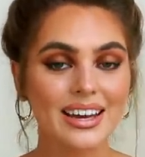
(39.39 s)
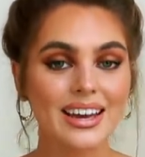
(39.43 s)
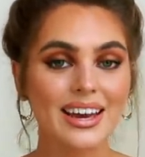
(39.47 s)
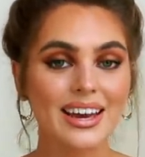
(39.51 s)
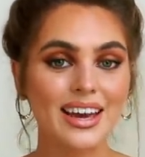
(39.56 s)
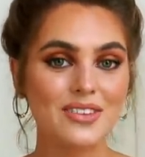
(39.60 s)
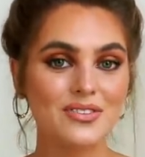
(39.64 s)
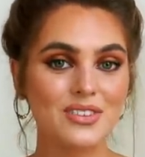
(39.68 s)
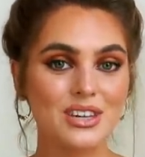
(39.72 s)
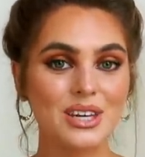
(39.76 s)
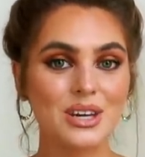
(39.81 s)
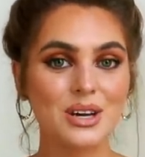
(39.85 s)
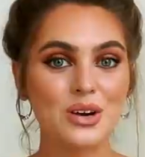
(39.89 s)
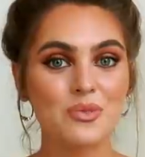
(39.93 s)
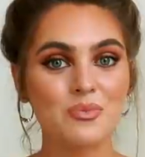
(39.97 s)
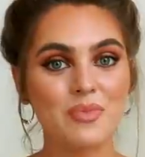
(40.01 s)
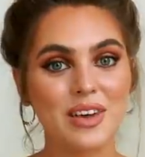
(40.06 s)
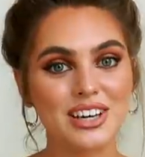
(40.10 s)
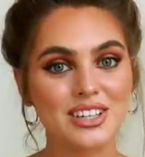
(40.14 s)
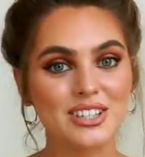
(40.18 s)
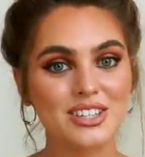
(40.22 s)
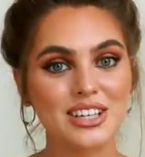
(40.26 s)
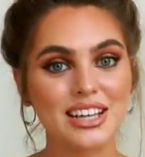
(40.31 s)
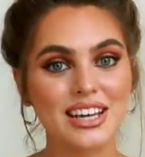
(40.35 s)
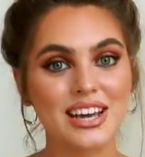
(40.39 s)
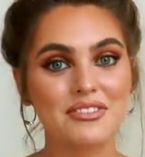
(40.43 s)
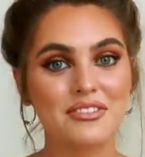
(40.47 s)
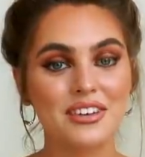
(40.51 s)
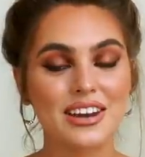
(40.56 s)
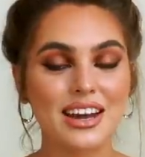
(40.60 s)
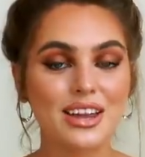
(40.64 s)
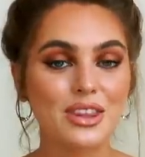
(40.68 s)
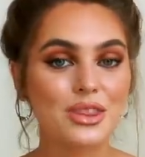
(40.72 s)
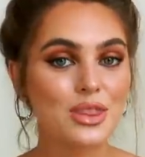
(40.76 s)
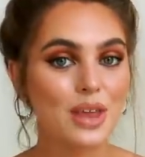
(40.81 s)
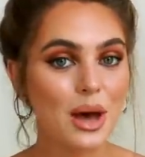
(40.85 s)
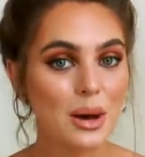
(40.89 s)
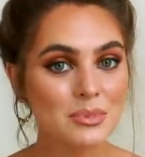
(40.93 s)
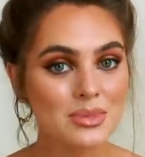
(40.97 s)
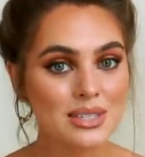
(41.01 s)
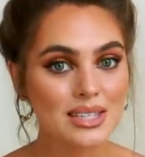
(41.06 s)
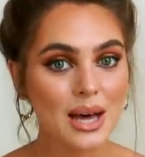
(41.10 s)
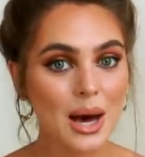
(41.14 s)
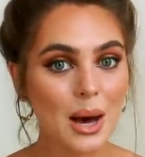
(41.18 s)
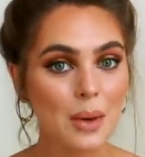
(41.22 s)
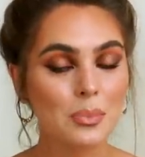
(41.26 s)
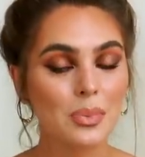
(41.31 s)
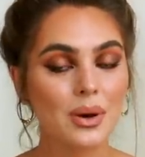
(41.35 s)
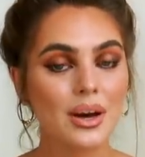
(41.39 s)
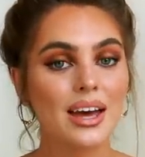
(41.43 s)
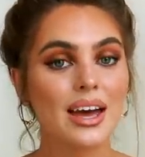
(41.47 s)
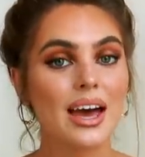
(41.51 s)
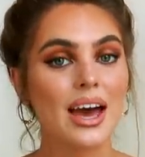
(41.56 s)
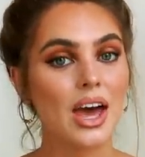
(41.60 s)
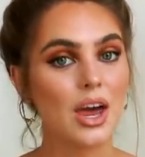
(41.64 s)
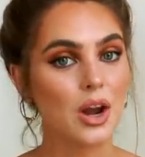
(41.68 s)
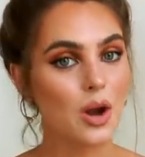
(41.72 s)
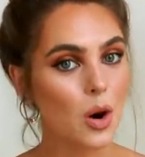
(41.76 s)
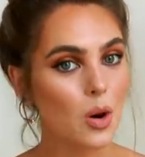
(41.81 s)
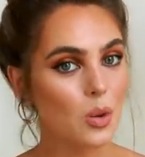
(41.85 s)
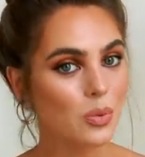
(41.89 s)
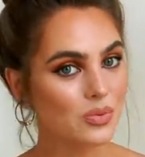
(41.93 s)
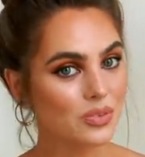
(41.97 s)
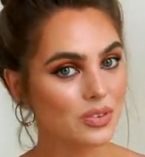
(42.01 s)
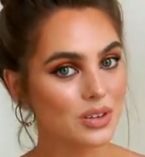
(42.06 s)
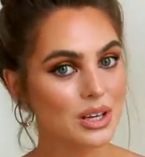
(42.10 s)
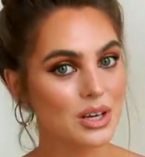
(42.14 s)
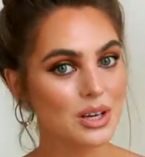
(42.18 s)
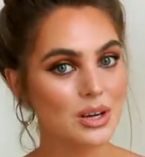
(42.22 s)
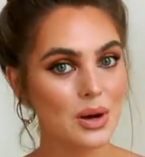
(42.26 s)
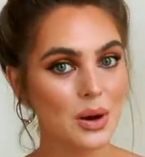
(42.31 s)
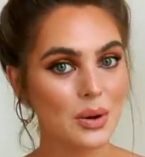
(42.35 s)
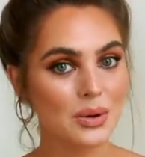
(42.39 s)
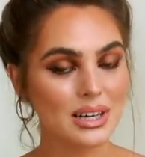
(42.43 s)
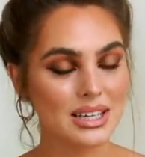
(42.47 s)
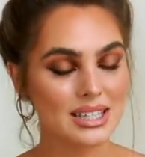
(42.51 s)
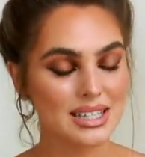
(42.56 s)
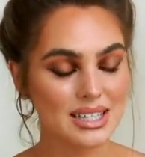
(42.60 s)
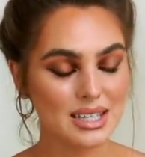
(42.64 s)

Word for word: If you do, make sure you give it a thumbs up and hopefully you notice